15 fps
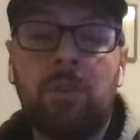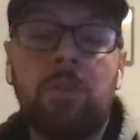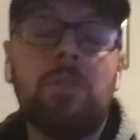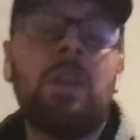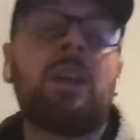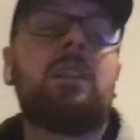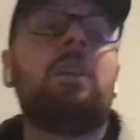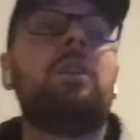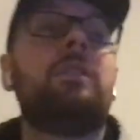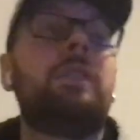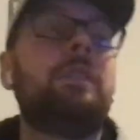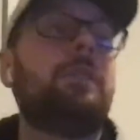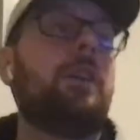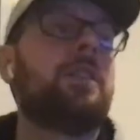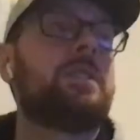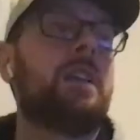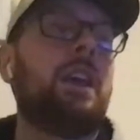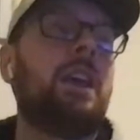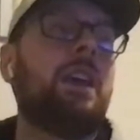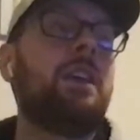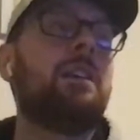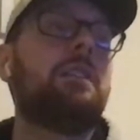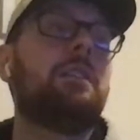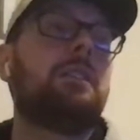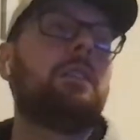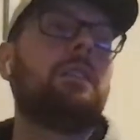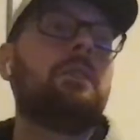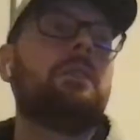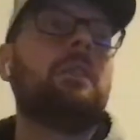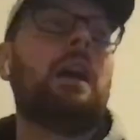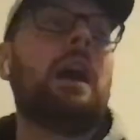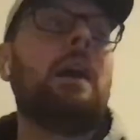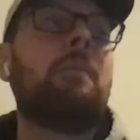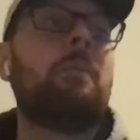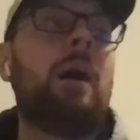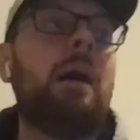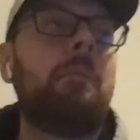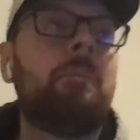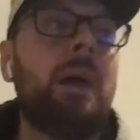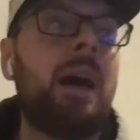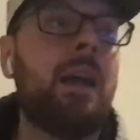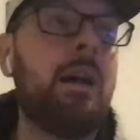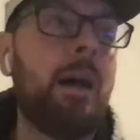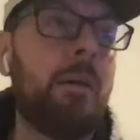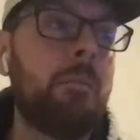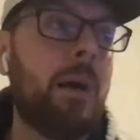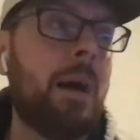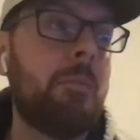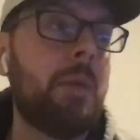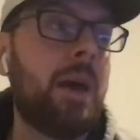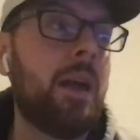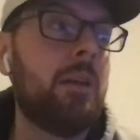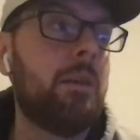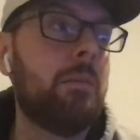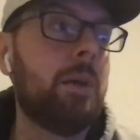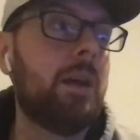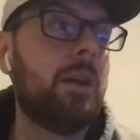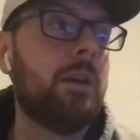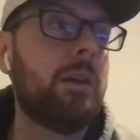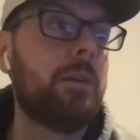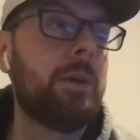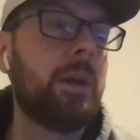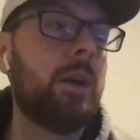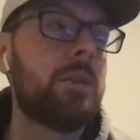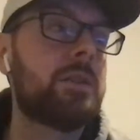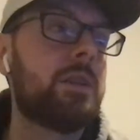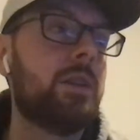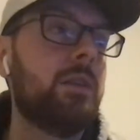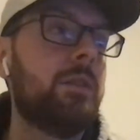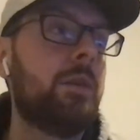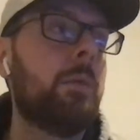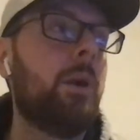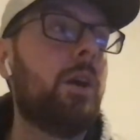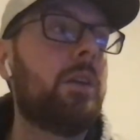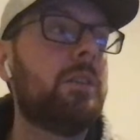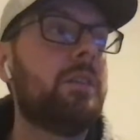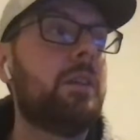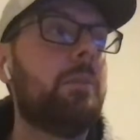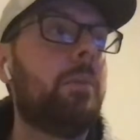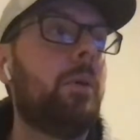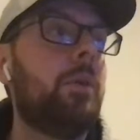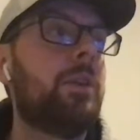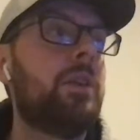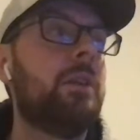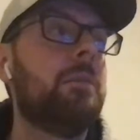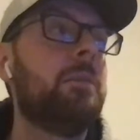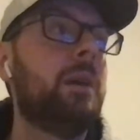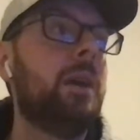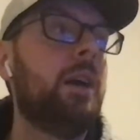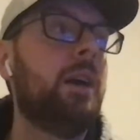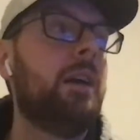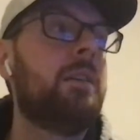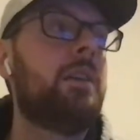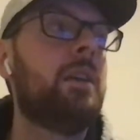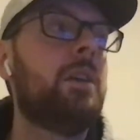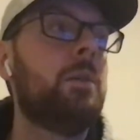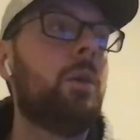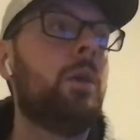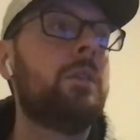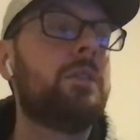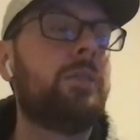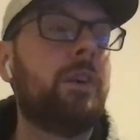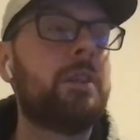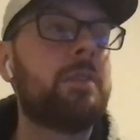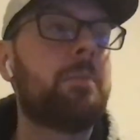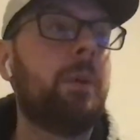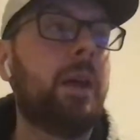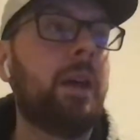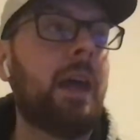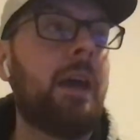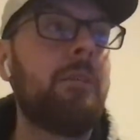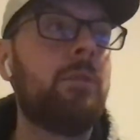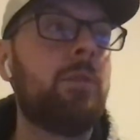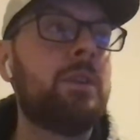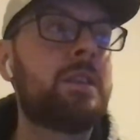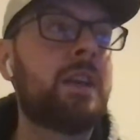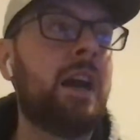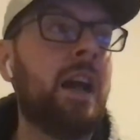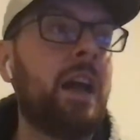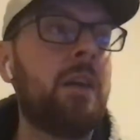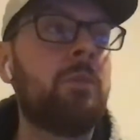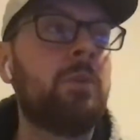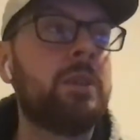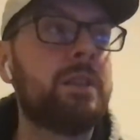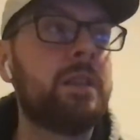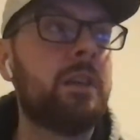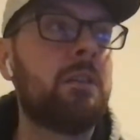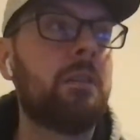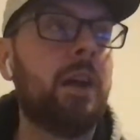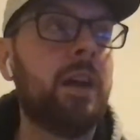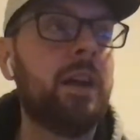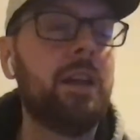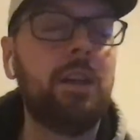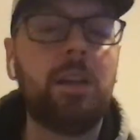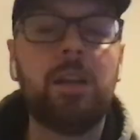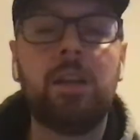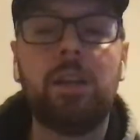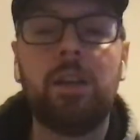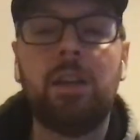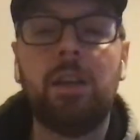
I'm with you, Nick. Though, if he falls to 8, I'm not mad at LaMelo. Here we go. Silver walking to the podium. T-Wolves first pick. Everyone's got Edwards here, right?